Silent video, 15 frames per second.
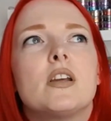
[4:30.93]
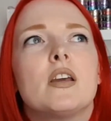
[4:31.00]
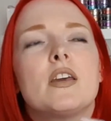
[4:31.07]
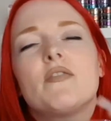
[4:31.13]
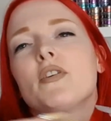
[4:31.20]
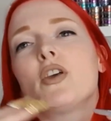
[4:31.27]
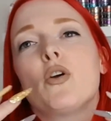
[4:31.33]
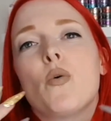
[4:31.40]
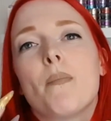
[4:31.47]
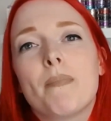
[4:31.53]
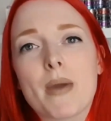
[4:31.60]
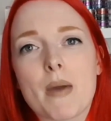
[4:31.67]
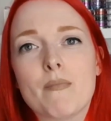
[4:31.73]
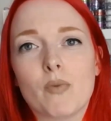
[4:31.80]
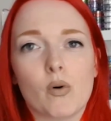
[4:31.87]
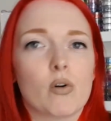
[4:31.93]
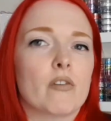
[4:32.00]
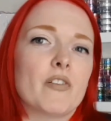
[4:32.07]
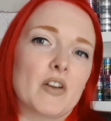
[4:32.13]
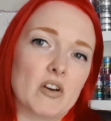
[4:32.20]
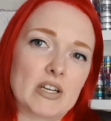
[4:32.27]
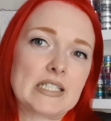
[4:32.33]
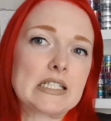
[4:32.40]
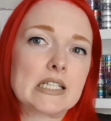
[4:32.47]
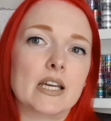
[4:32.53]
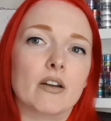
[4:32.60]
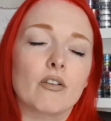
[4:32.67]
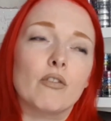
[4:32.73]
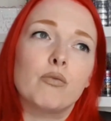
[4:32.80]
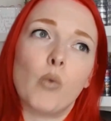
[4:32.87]
giving you a bit more of an
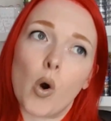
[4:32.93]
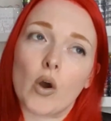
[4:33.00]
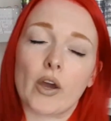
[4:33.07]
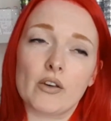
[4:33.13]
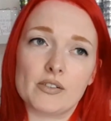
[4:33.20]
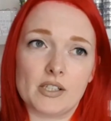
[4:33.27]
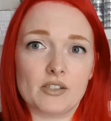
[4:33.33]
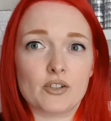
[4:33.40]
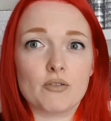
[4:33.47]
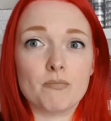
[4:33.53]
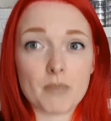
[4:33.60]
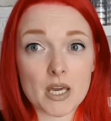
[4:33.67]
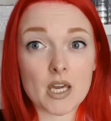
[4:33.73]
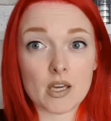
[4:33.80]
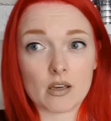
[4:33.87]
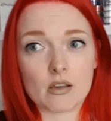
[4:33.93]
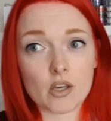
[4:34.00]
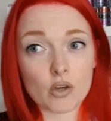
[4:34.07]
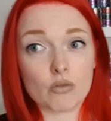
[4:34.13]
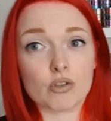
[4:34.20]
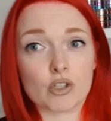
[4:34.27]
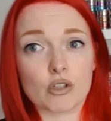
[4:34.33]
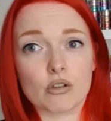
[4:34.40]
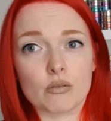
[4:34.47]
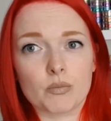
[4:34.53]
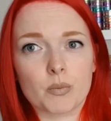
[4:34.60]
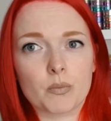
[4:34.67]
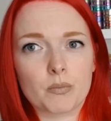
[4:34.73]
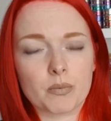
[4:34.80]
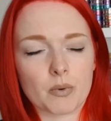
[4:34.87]
idea of what goes into being a YouTube
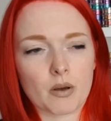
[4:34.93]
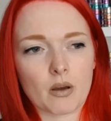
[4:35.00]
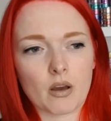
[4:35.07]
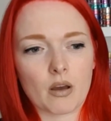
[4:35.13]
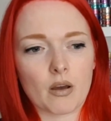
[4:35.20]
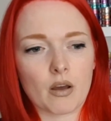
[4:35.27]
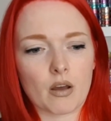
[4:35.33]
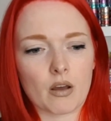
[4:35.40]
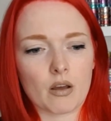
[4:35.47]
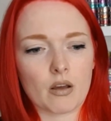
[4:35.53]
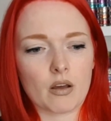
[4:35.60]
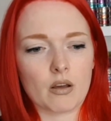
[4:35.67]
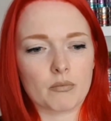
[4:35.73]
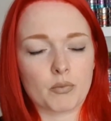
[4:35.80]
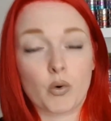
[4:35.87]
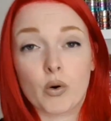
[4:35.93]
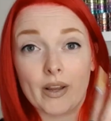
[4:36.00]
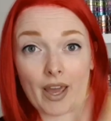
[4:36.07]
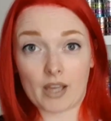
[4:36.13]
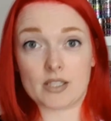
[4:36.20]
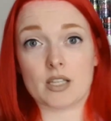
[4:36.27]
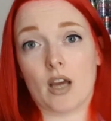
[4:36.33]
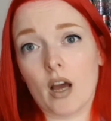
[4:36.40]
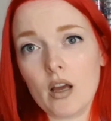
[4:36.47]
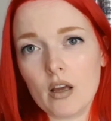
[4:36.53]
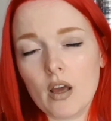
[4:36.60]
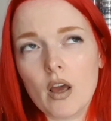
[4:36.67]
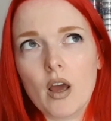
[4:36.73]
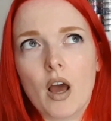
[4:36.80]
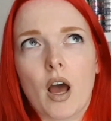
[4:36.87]
uh, creator
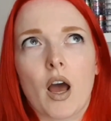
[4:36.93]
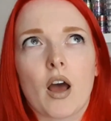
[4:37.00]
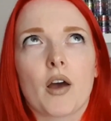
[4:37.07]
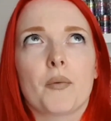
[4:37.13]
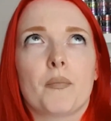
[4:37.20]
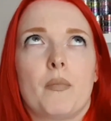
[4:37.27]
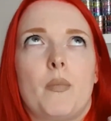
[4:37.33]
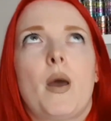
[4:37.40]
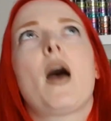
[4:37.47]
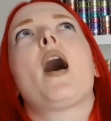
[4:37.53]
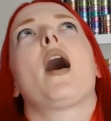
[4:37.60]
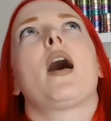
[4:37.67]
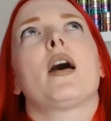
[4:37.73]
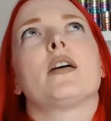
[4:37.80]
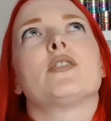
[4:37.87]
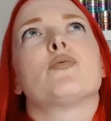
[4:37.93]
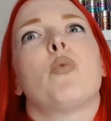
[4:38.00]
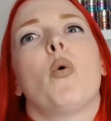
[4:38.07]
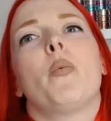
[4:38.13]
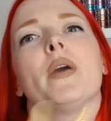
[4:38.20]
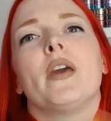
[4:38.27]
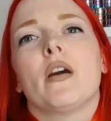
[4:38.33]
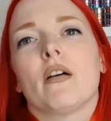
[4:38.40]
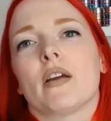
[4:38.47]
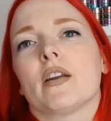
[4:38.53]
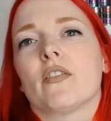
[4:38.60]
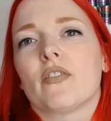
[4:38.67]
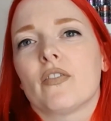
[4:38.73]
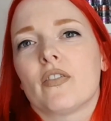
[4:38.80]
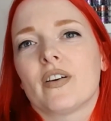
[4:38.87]
um, and what we
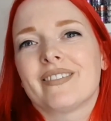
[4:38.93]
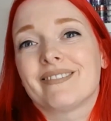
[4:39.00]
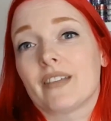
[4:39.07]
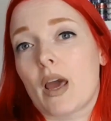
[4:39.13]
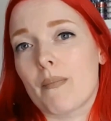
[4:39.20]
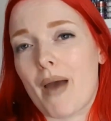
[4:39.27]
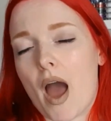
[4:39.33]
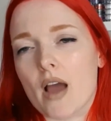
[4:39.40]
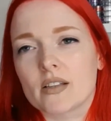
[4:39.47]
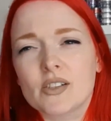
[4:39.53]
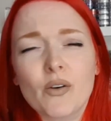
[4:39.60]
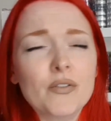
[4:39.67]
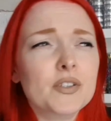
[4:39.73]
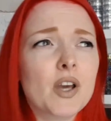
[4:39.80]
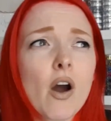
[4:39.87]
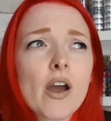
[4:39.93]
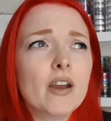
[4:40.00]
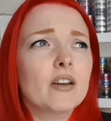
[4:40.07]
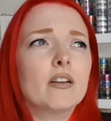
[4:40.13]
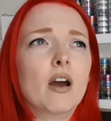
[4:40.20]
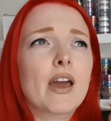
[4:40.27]
kind of get back. So obviously I, only,